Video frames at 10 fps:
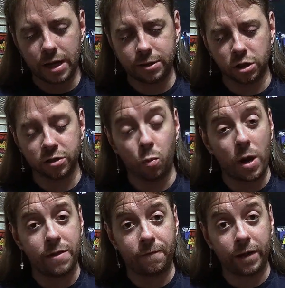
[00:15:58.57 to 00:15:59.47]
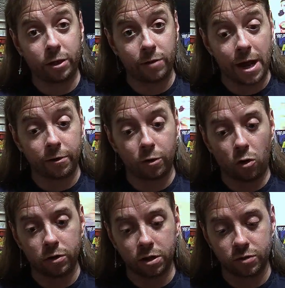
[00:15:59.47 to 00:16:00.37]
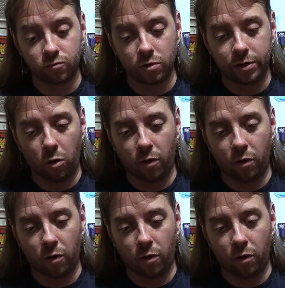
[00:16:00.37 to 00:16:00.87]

It doesn't weigh the figure down at all. It doesn't really